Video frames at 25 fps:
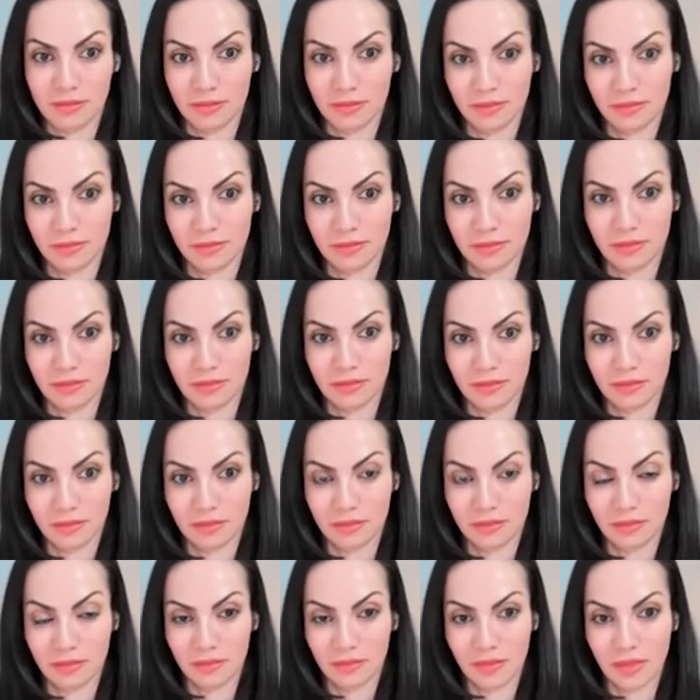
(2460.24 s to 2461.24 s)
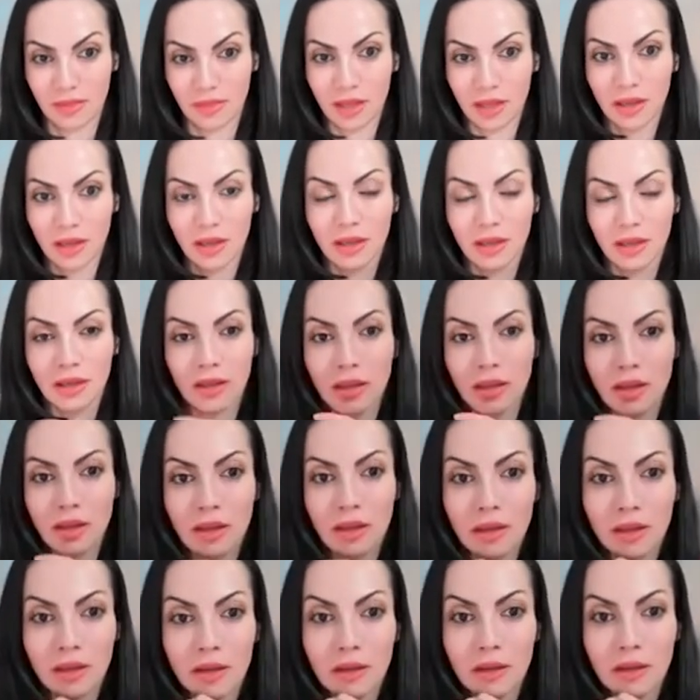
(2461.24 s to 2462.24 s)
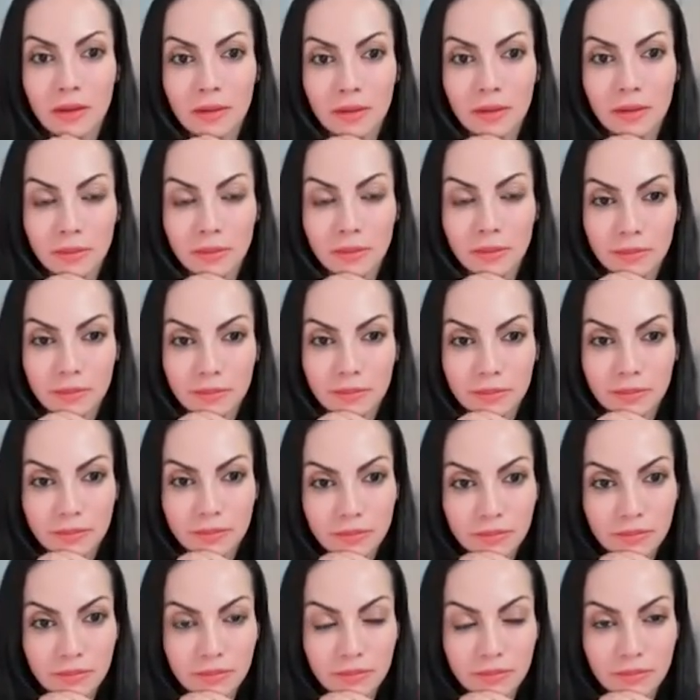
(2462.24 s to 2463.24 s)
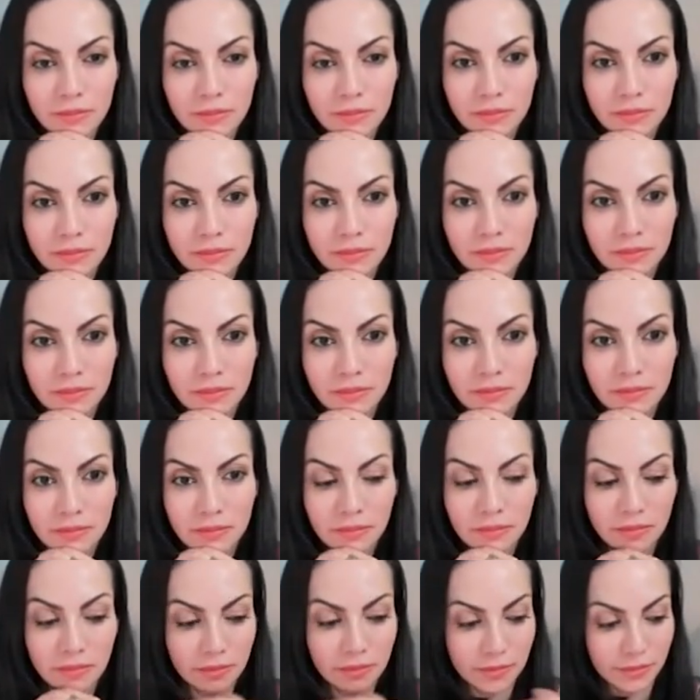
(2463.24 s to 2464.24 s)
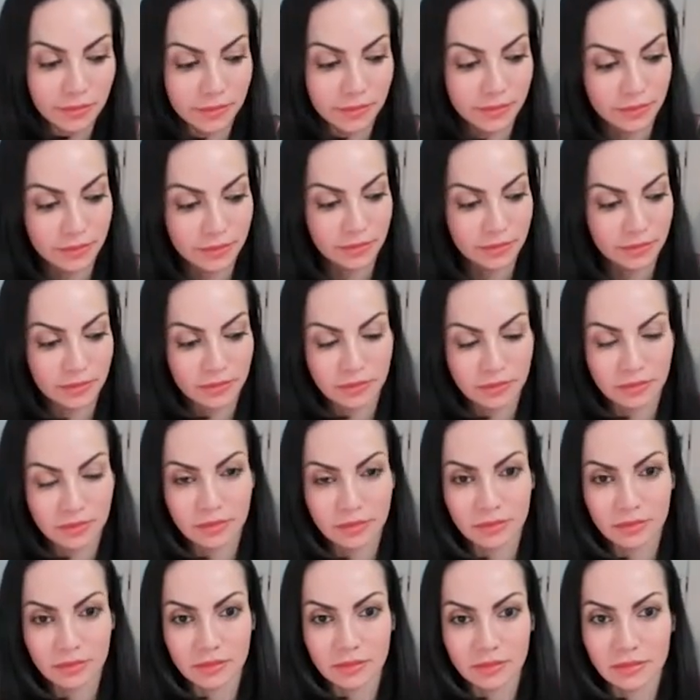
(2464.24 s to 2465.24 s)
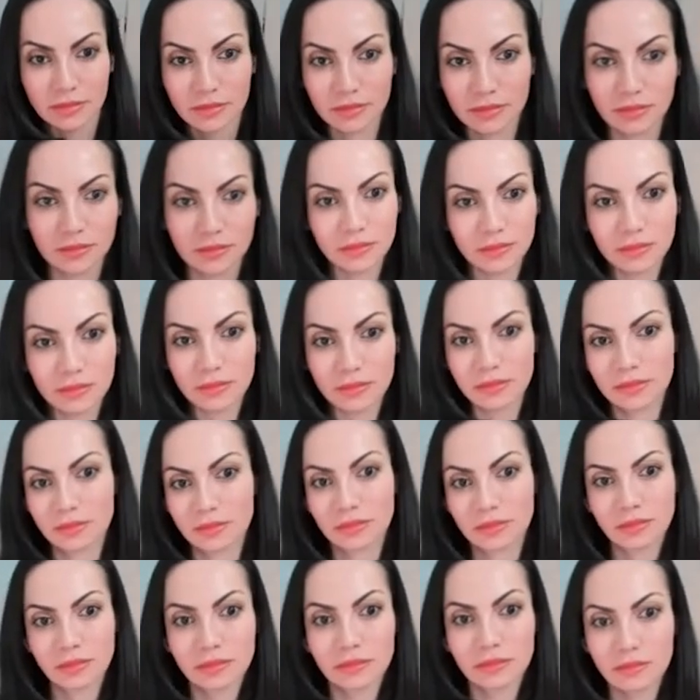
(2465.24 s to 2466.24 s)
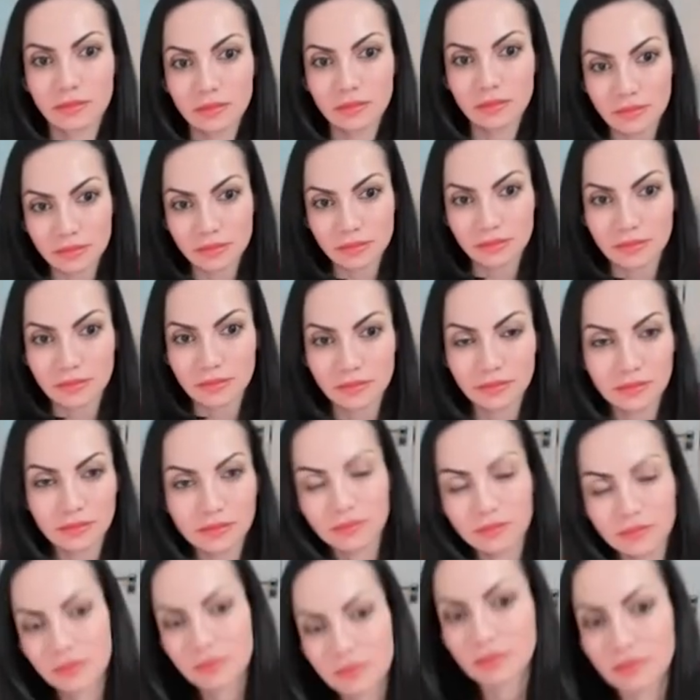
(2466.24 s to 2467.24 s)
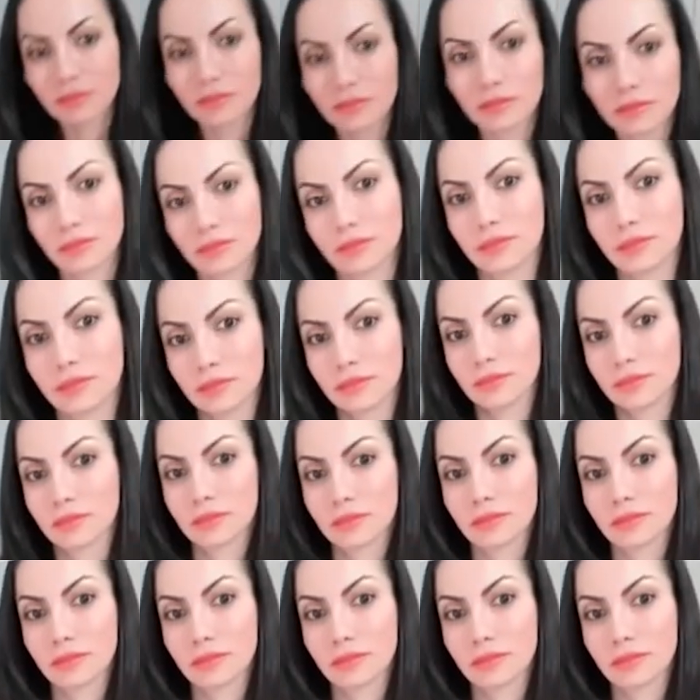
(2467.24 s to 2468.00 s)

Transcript: No words are spoken by the person on screen.